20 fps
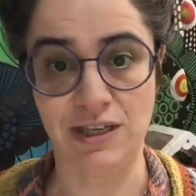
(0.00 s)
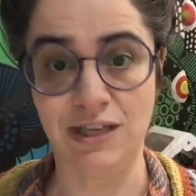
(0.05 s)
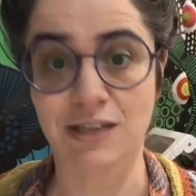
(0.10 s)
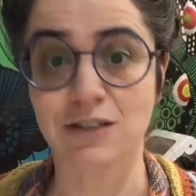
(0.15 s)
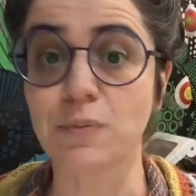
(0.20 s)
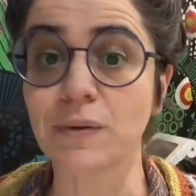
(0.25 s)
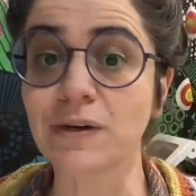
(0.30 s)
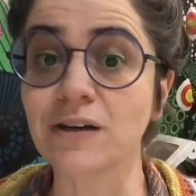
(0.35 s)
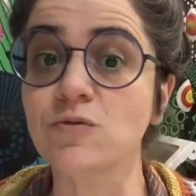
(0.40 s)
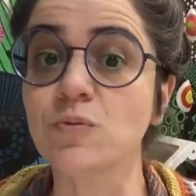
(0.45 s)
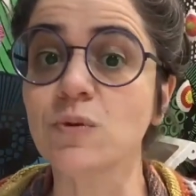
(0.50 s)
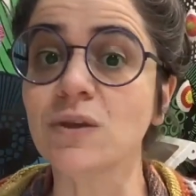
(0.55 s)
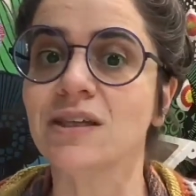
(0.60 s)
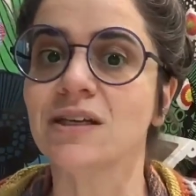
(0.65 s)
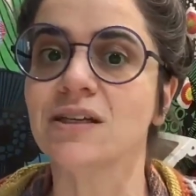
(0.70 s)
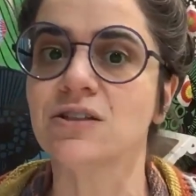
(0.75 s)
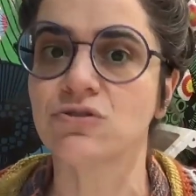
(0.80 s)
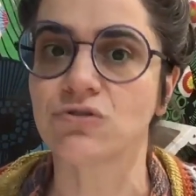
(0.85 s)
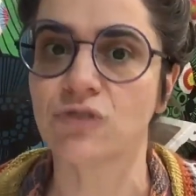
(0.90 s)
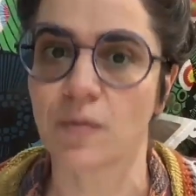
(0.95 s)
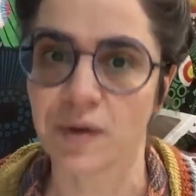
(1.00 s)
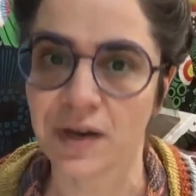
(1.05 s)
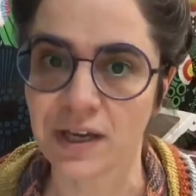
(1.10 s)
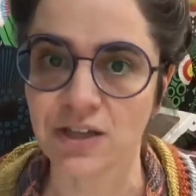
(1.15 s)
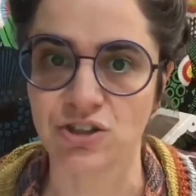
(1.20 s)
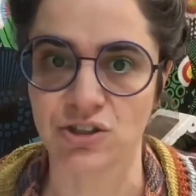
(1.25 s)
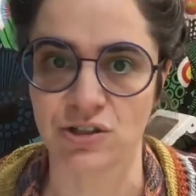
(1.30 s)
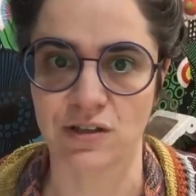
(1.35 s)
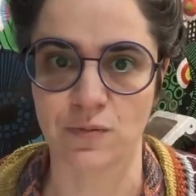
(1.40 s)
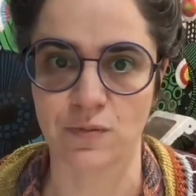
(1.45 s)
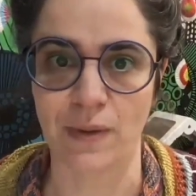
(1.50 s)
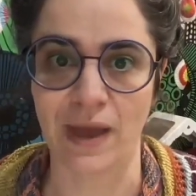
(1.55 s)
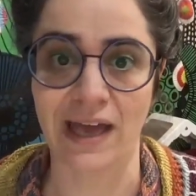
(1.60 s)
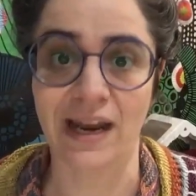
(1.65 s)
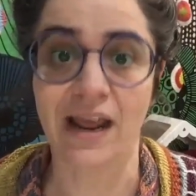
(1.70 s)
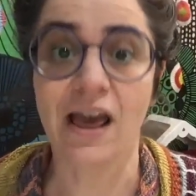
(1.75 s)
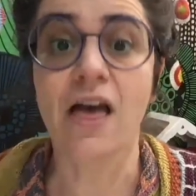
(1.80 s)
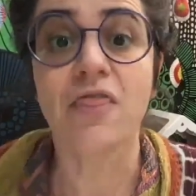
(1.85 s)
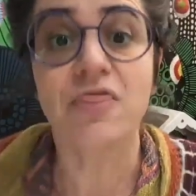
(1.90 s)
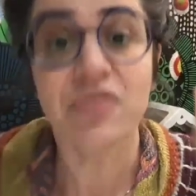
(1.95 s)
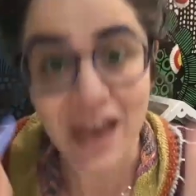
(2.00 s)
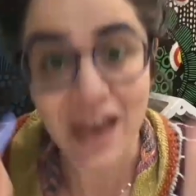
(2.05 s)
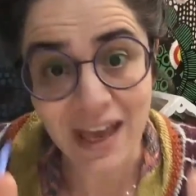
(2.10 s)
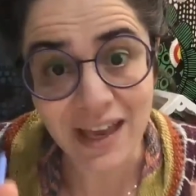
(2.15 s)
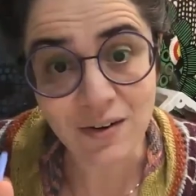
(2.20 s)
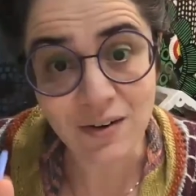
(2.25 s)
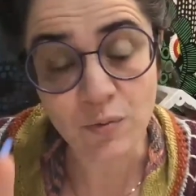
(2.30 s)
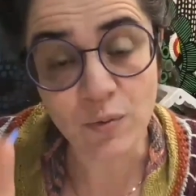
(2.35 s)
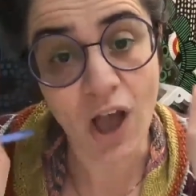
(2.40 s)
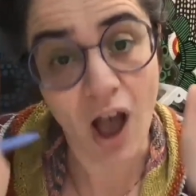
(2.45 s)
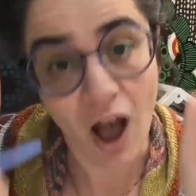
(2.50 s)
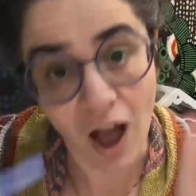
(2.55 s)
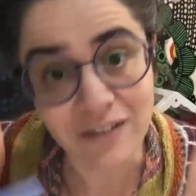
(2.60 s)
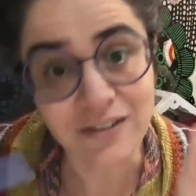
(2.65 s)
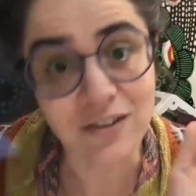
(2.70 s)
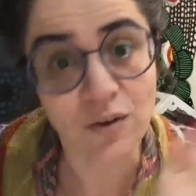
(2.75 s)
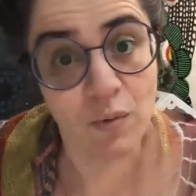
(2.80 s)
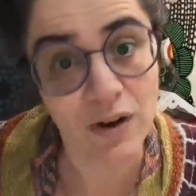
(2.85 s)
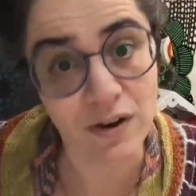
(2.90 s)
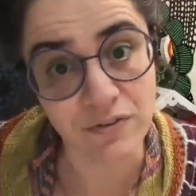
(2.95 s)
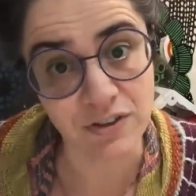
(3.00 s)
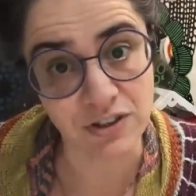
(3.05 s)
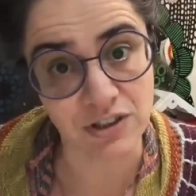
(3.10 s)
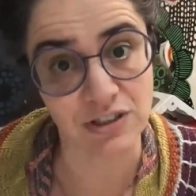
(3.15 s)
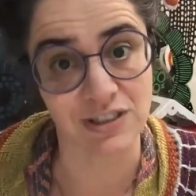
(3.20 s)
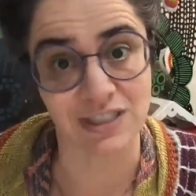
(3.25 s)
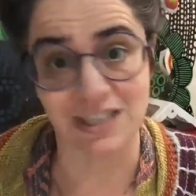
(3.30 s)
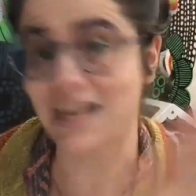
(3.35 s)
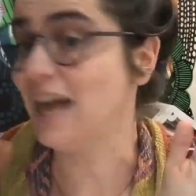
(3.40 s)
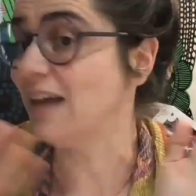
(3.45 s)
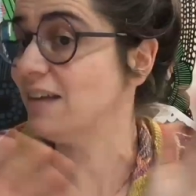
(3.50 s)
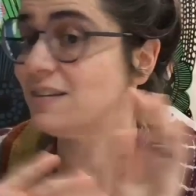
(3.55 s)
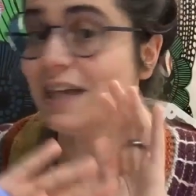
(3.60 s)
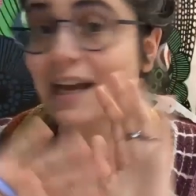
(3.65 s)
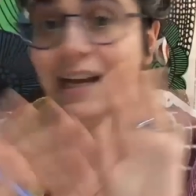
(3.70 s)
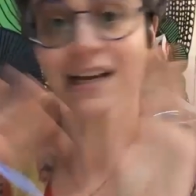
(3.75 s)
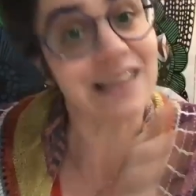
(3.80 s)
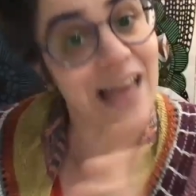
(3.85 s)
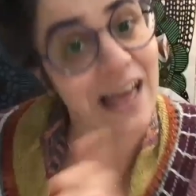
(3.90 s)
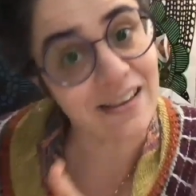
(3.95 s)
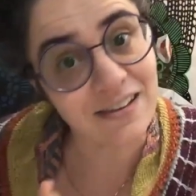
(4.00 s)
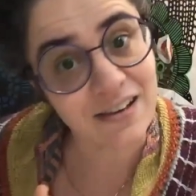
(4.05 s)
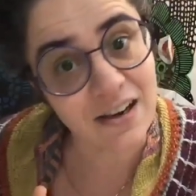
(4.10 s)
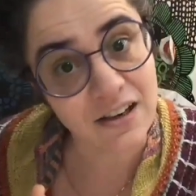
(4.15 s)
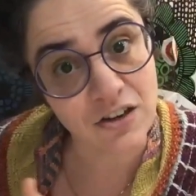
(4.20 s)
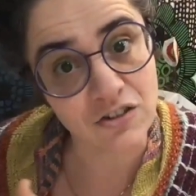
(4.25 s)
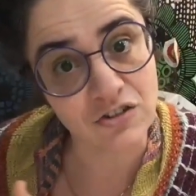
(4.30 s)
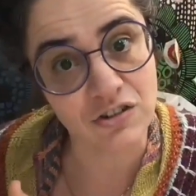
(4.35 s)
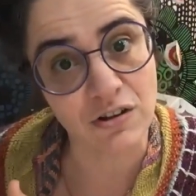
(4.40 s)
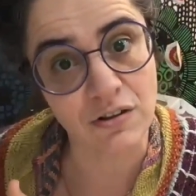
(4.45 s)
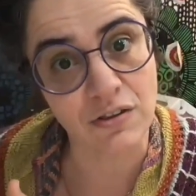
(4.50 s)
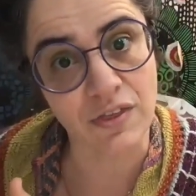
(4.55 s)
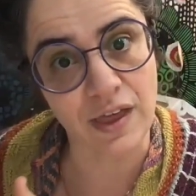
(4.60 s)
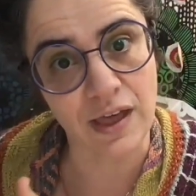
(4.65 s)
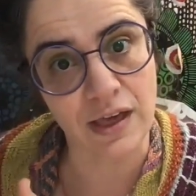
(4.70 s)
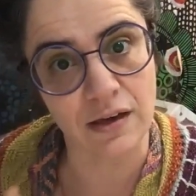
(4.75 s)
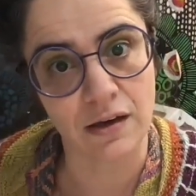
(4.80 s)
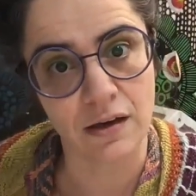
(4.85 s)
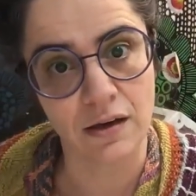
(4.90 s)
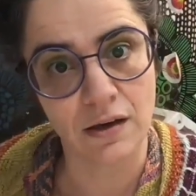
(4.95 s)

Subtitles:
It's because we think discrimination is bad. Then we also want efficiency. Yes, that's an additional thing.